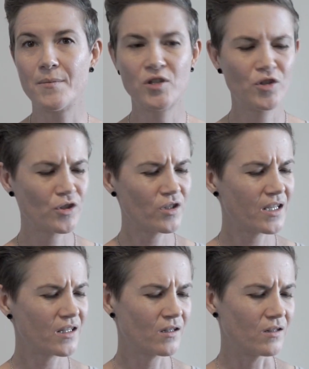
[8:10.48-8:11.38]
You do
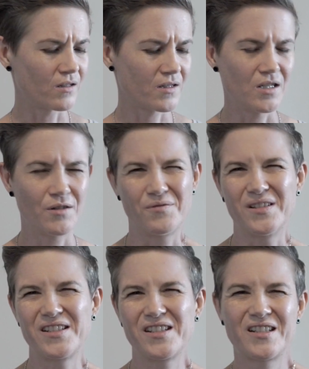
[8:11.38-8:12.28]
get the Octave,
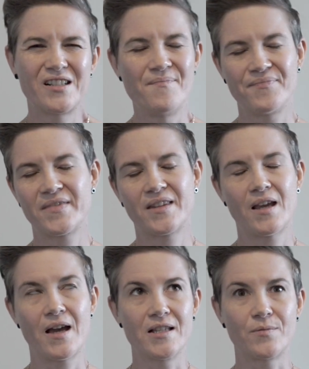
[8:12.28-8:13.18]
which,
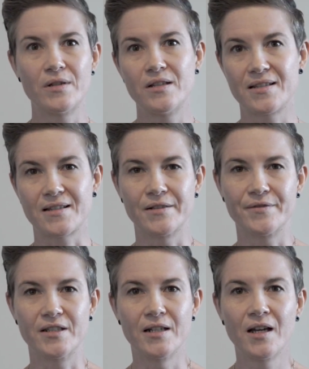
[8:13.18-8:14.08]
as we
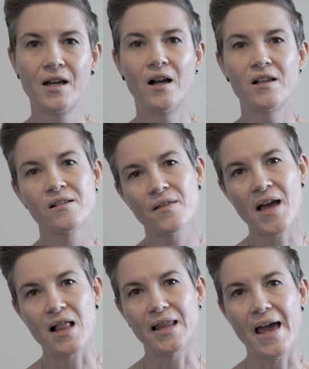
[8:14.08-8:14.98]
discovered, it's not
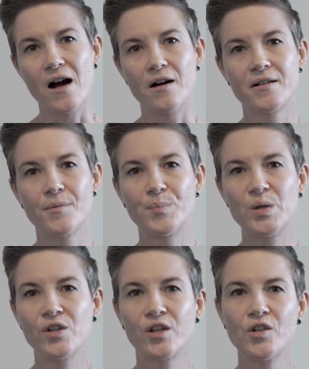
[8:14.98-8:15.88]
that loud,
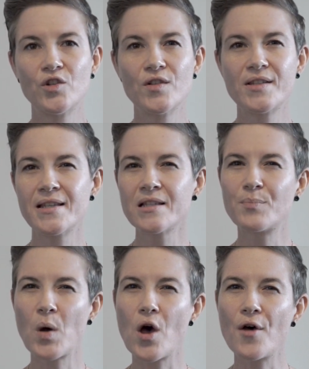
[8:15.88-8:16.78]
but you can use this
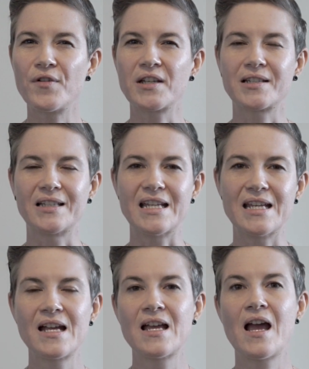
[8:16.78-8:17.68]

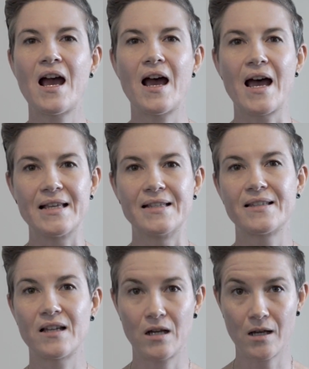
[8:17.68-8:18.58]
perfectly
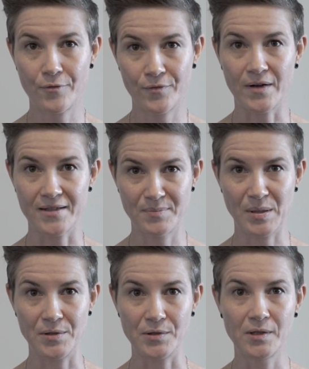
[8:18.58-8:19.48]
as a fuzz
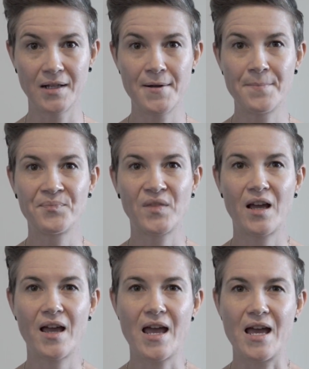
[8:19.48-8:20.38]
pedal.
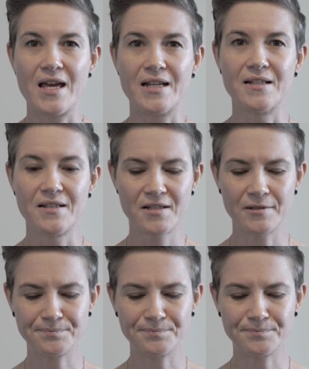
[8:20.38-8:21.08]
And